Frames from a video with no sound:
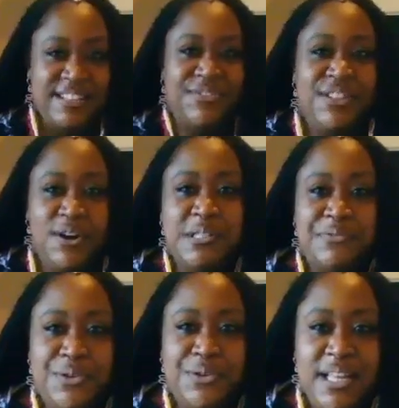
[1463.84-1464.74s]
For those
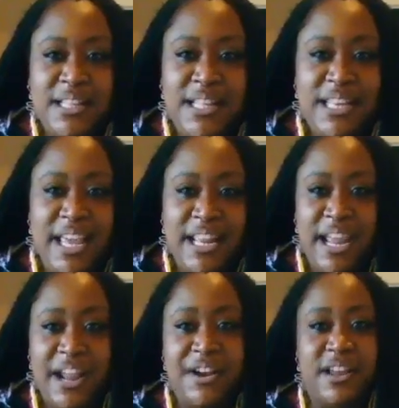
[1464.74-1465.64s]
of you in the Atlanta
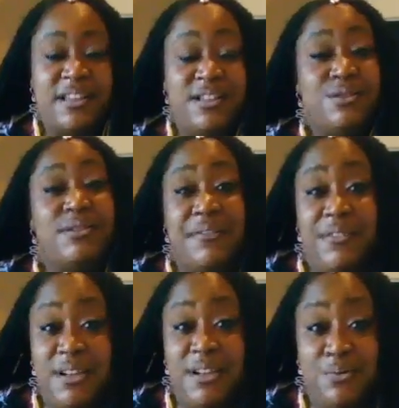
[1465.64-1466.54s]
area, you
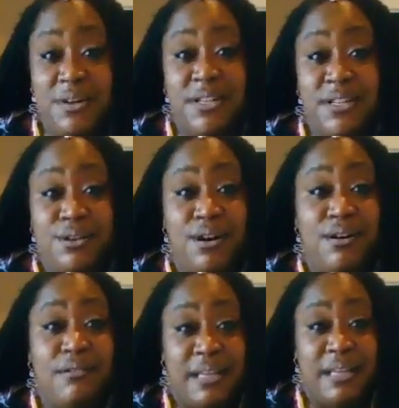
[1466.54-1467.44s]
definitely want to
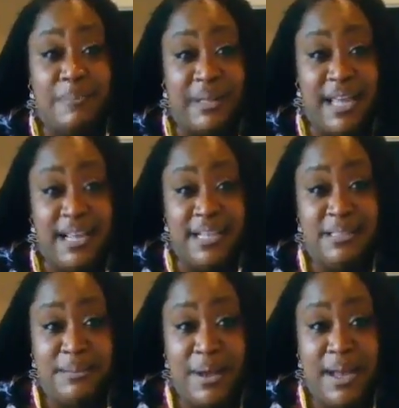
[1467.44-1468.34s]
go and get blessed
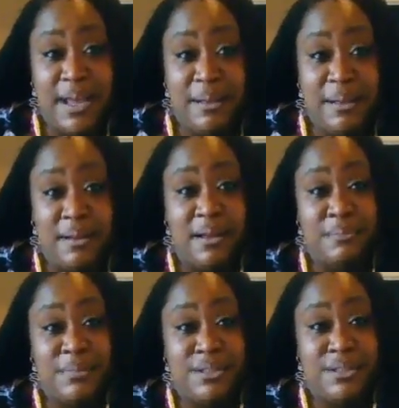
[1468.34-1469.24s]
by
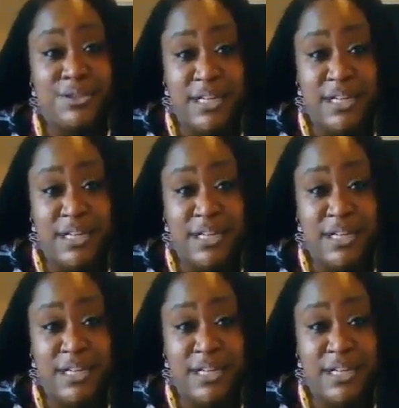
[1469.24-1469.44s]
Miss Tracey.